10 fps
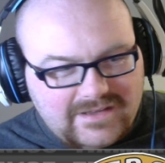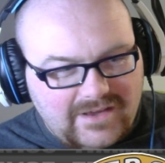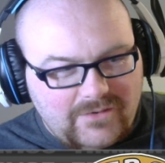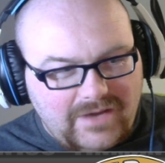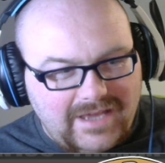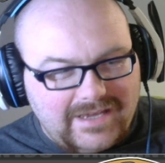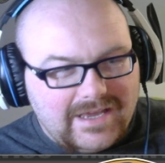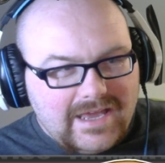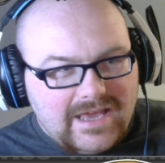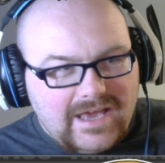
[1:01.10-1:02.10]
Okay.
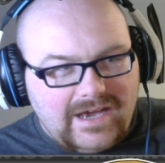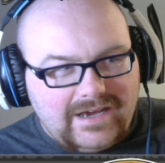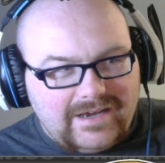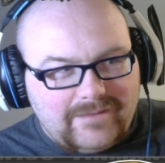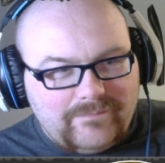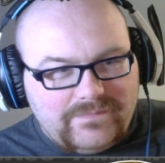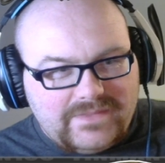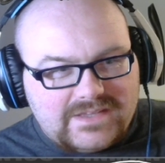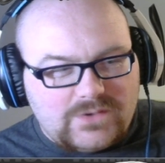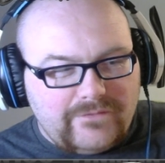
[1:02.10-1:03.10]
Uh,
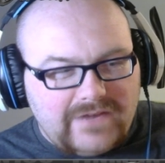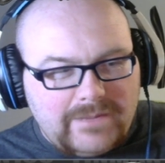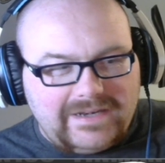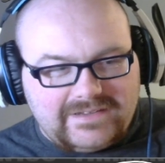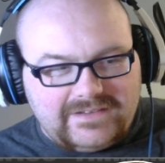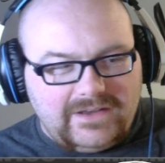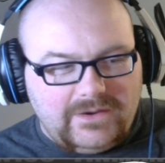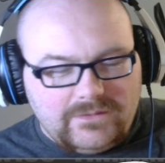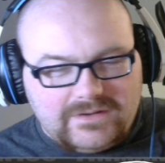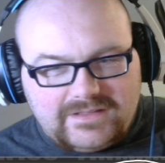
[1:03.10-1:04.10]
so if anybody doesn't
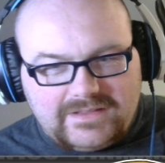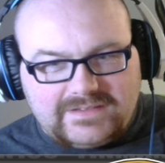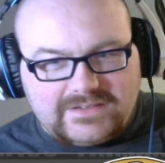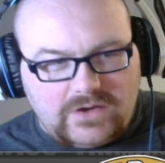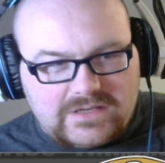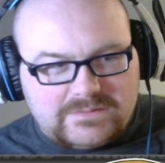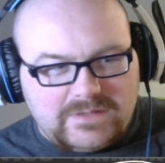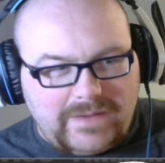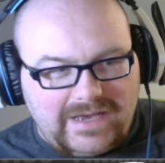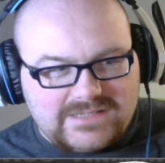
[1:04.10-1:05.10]
know, this is
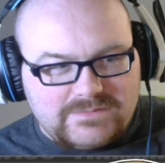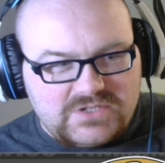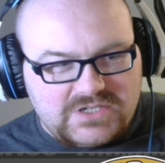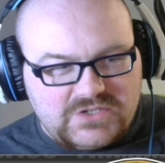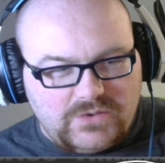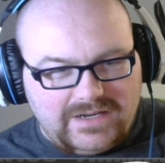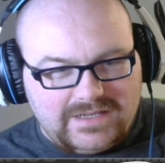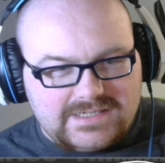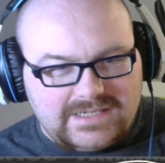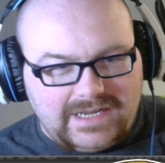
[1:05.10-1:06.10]
AwesomeLePossum. She's joining us
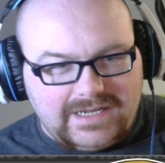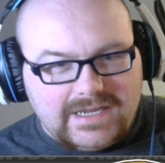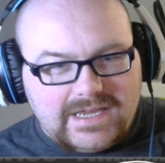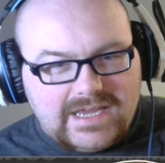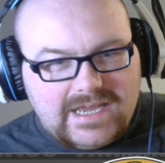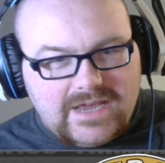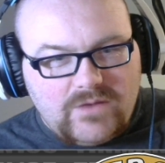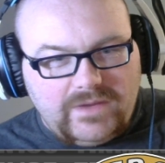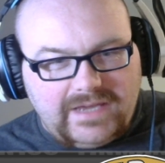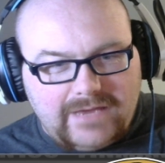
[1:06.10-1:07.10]
tonight.
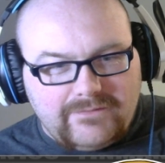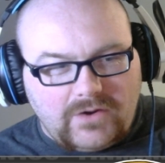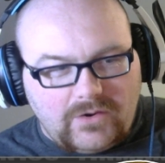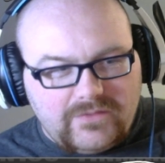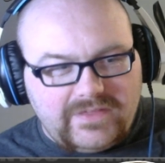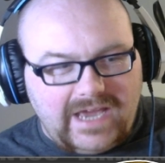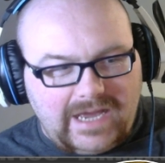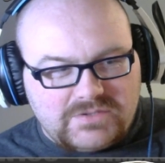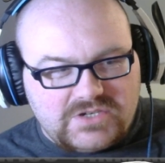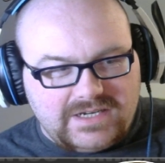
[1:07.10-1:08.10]
We gave her the
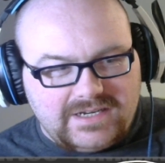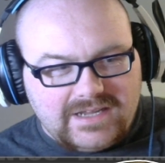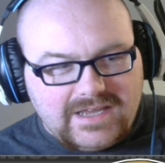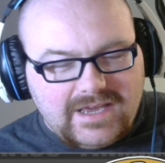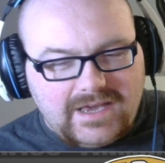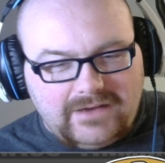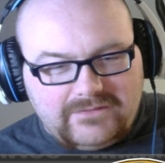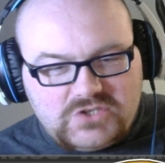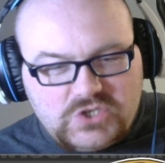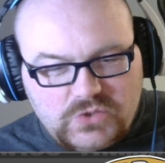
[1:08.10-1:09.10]
option of
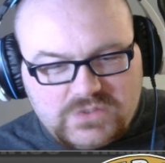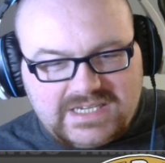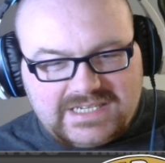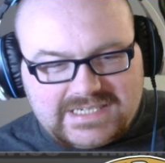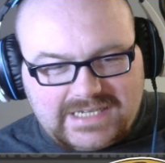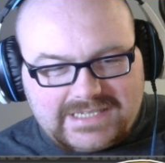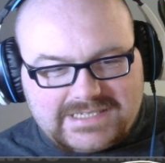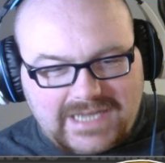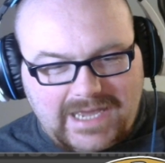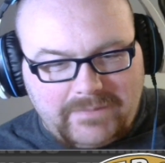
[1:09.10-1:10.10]
choosing tonight's
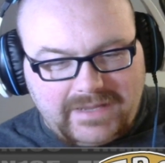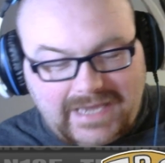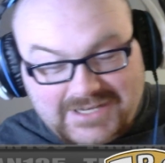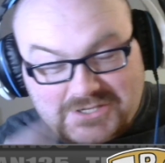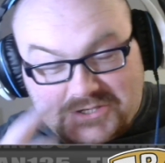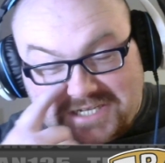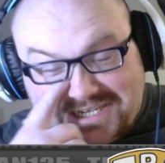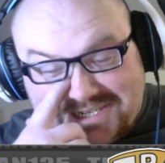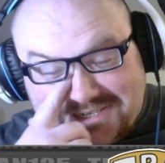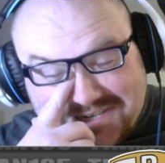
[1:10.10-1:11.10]
topic, and she
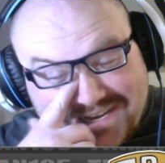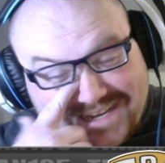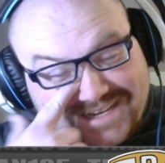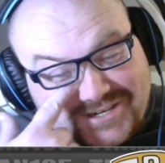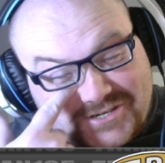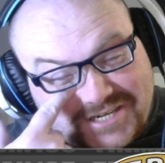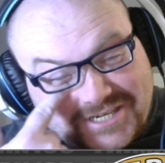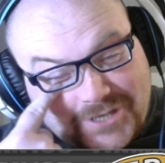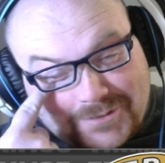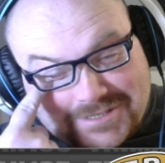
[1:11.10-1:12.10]

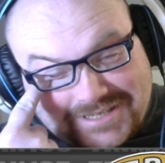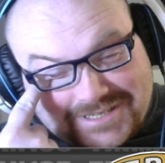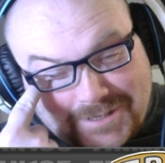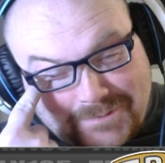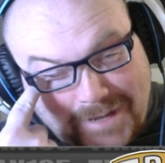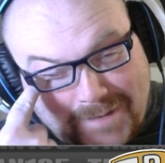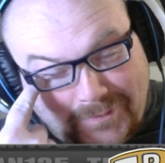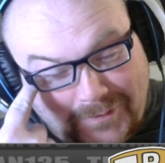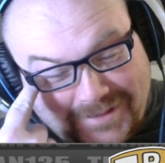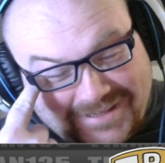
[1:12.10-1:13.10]
chose lizard people.